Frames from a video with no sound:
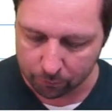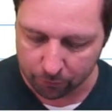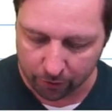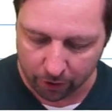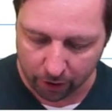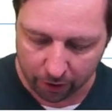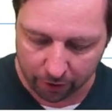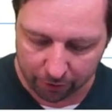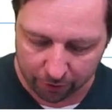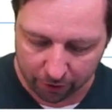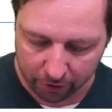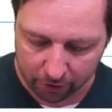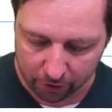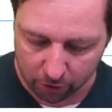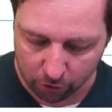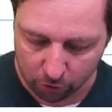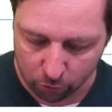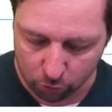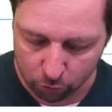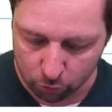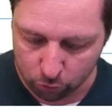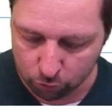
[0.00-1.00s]
And then
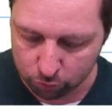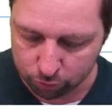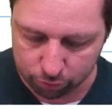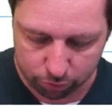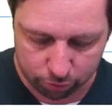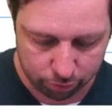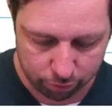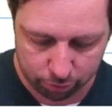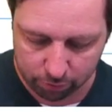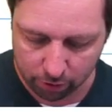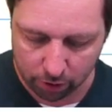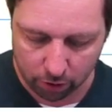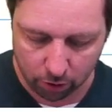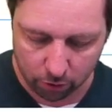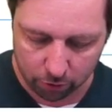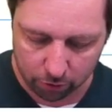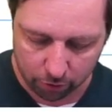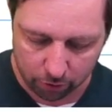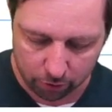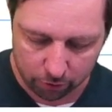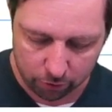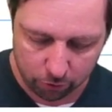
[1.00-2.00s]
you
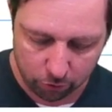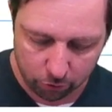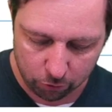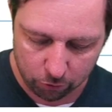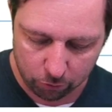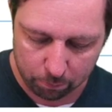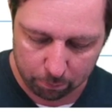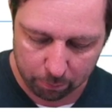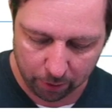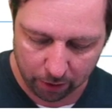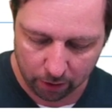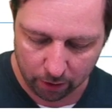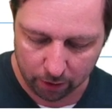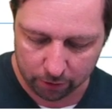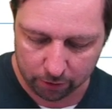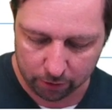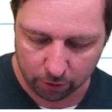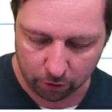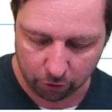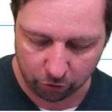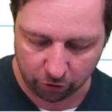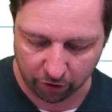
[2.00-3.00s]
build
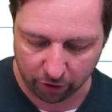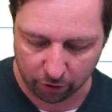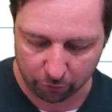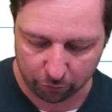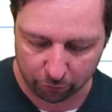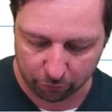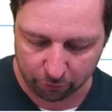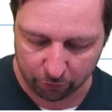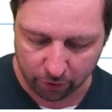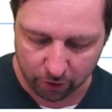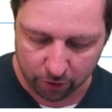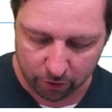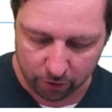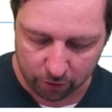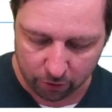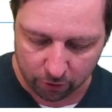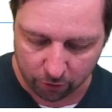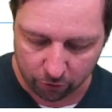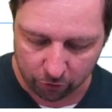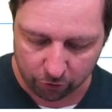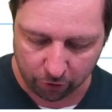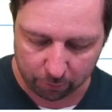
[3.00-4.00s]
yourself
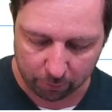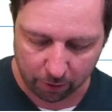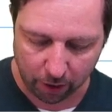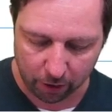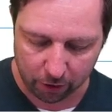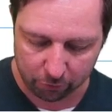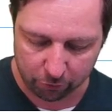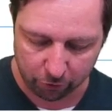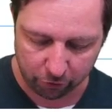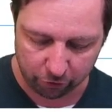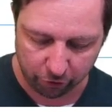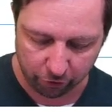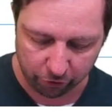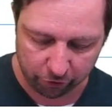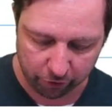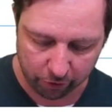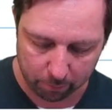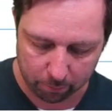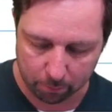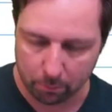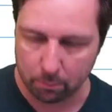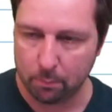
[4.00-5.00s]
some kind of a
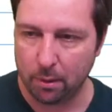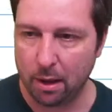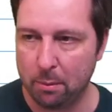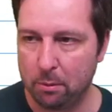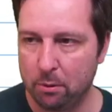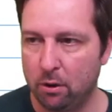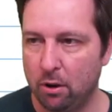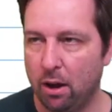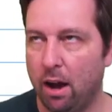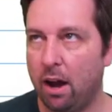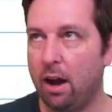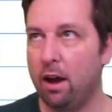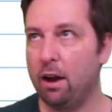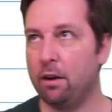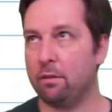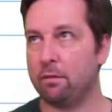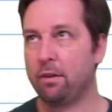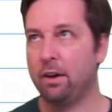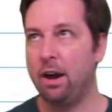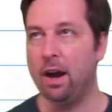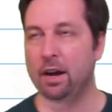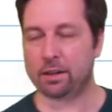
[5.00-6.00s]
system. Maybe you
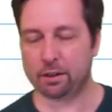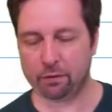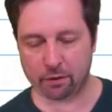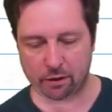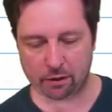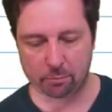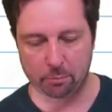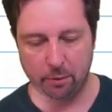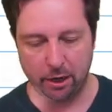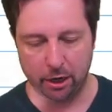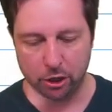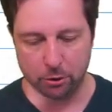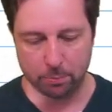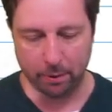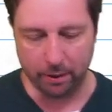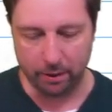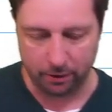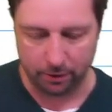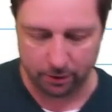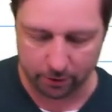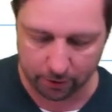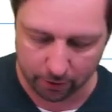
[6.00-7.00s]
have artifact
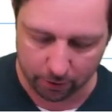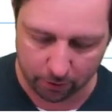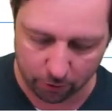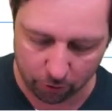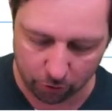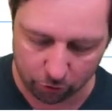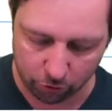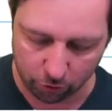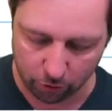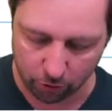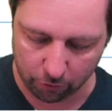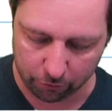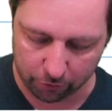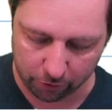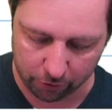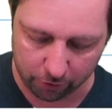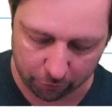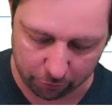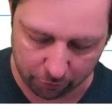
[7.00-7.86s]
management, so all of the